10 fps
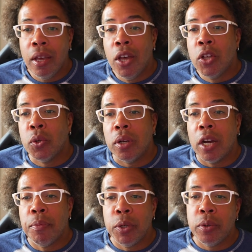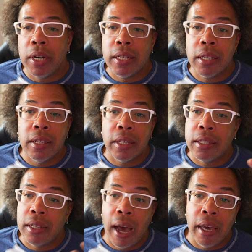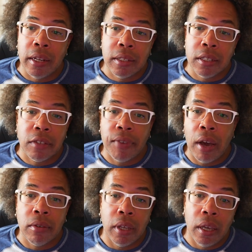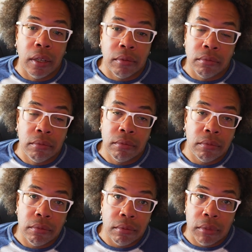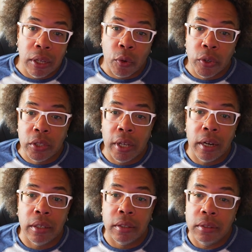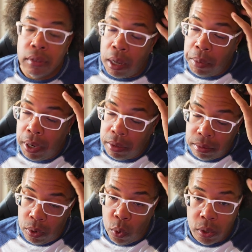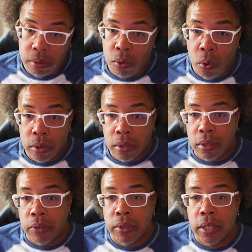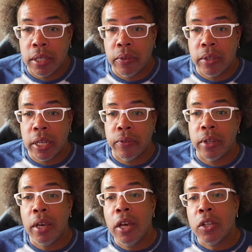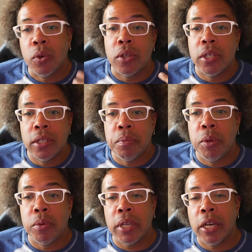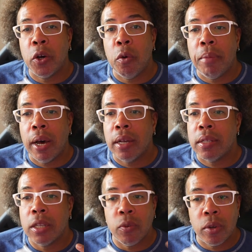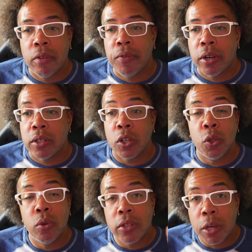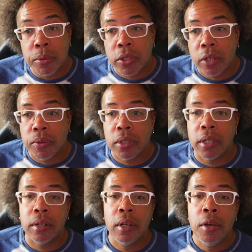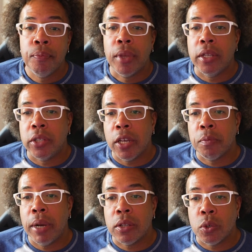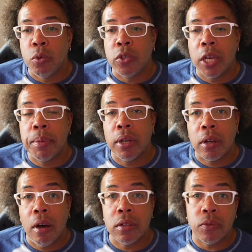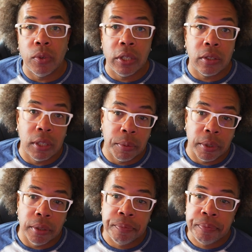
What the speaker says: So the government of the United States is not, in a sense, founded in Christianity. I mean, it's, of course, according to 1777. So the sentiment was echoed by several key figures, including Thomas Jefferson and James Madison, who championed the cause of religious liberty.